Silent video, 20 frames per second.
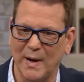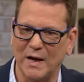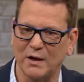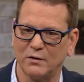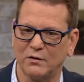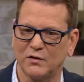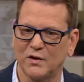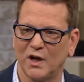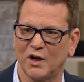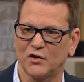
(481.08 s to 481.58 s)

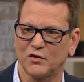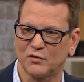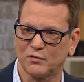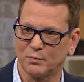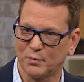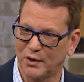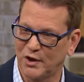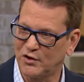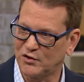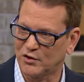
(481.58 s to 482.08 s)
battery of tests,
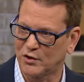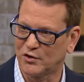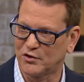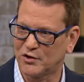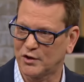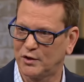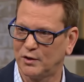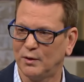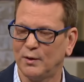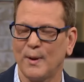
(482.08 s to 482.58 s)

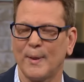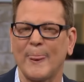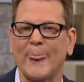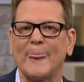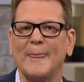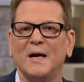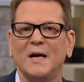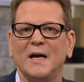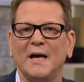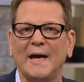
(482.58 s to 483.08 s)
pre-surgical,
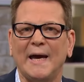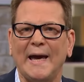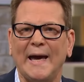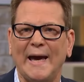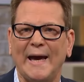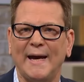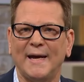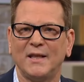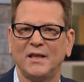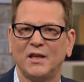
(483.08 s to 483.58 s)

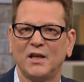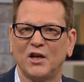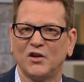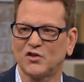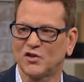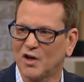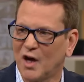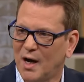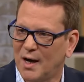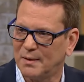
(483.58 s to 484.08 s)
and they
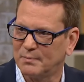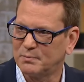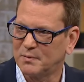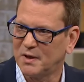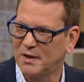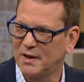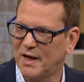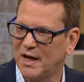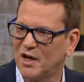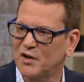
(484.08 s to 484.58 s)

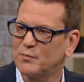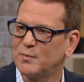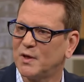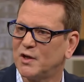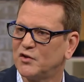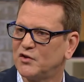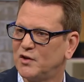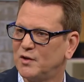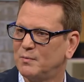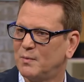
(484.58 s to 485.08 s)
stopped, and they asked me
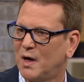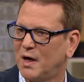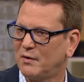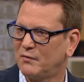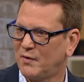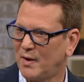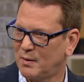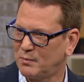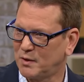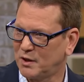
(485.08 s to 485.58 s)
to see my
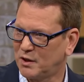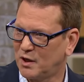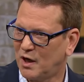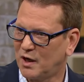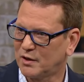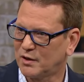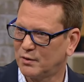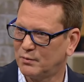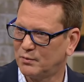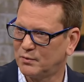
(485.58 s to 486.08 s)
family
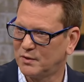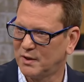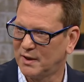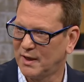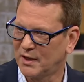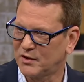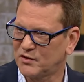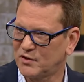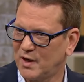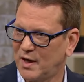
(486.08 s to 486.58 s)
doctor the
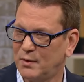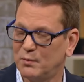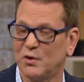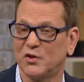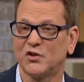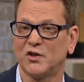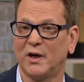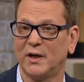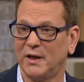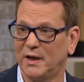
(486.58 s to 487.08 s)
next day,
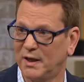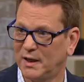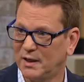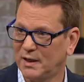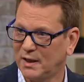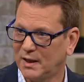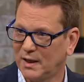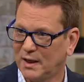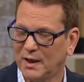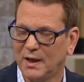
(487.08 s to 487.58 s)
which I
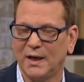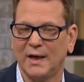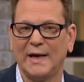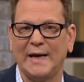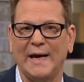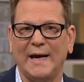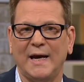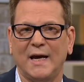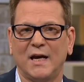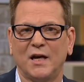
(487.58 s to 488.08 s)
did.
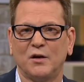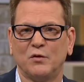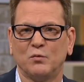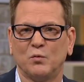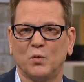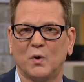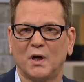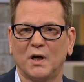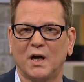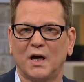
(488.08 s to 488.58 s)

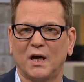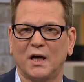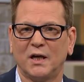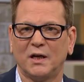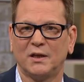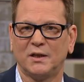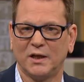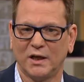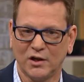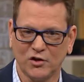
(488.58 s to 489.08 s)
And when
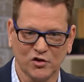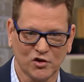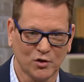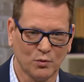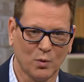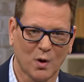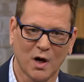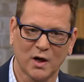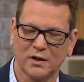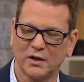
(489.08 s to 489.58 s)
I did, she
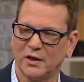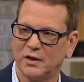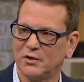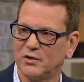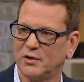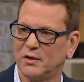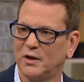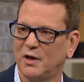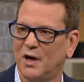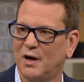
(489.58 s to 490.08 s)
walked
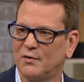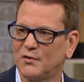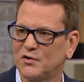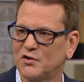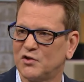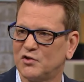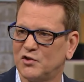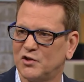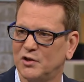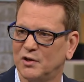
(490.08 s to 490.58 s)
into the
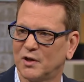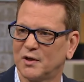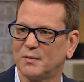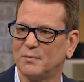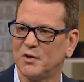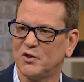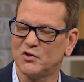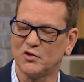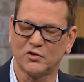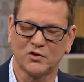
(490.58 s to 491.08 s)
office and she looked
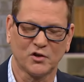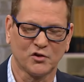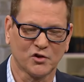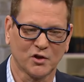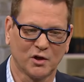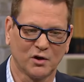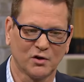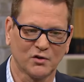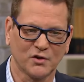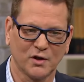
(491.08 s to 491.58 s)
at me and she said,
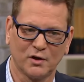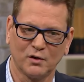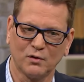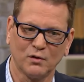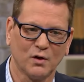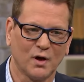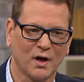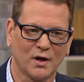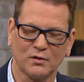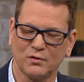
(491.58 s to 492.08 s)
Charles, I
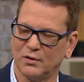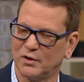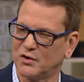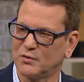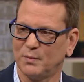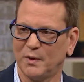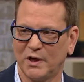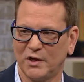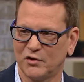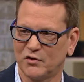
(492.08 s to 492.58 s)
don't know how to
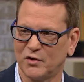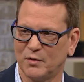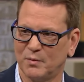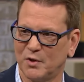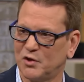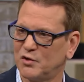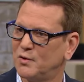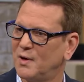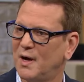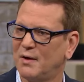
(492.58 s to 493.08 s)
explain this to you,
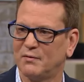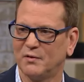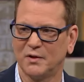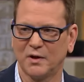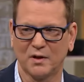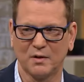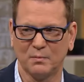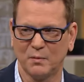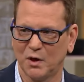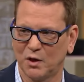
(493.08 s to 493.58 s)
but you have
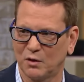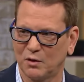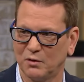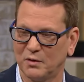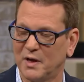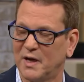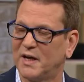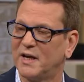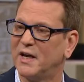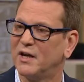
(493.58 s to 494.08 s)
another
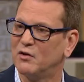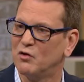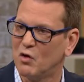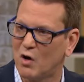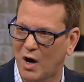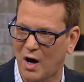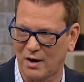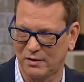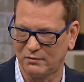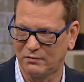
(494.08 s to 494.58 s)
miracle. They
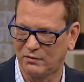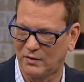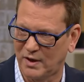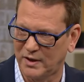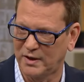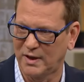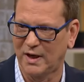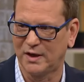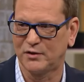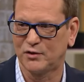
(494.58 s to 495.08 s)
cannot
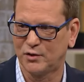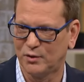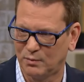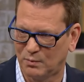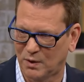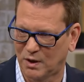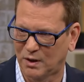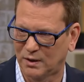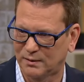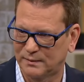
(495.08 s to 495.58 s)
find that
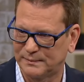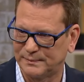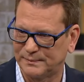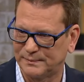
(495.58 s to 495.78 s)
tumor.